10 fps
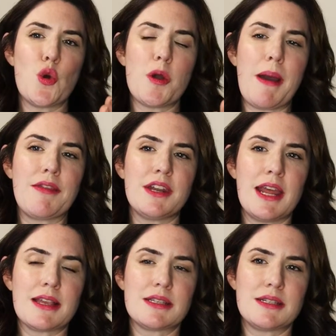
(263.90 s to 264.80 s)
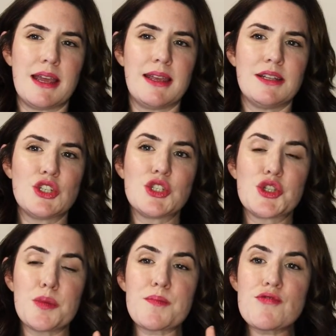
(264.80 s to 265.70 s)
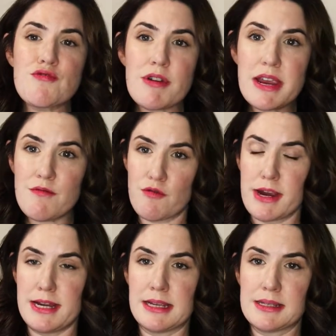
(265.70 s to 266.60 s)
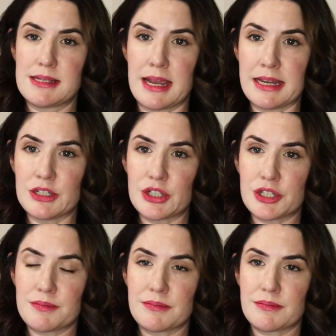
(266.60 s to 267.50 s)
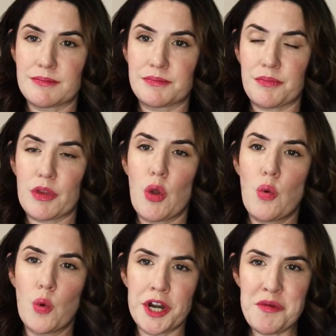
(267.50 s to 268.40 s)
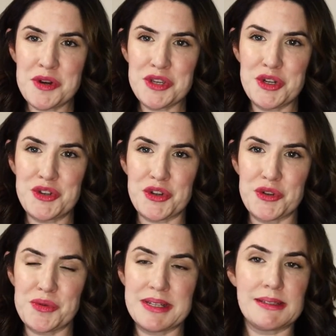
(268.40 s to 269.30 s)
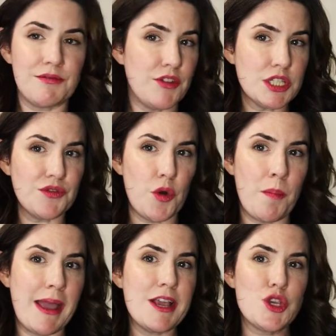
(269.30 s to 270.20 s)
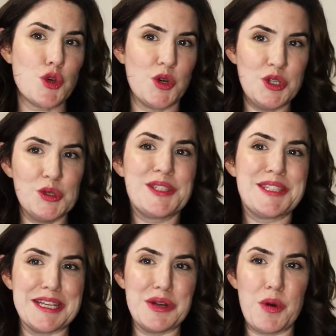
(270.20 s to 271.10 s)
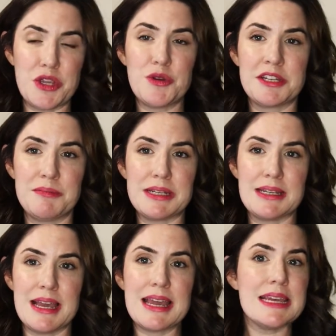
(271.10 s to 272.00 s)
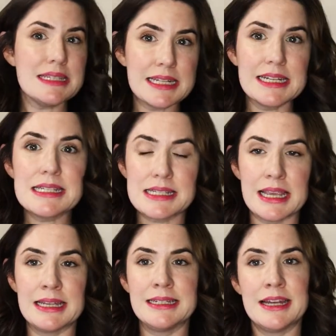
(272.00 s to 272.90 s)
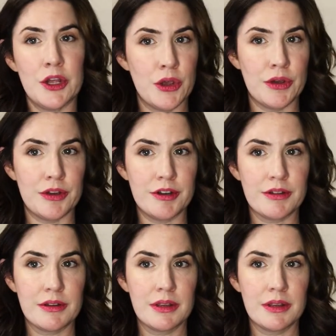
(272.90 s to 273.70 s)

talk about the next stage. It's the pre-reading stage. What I want you to do is, first of all, make sure you sit where you can be easily seen and heard.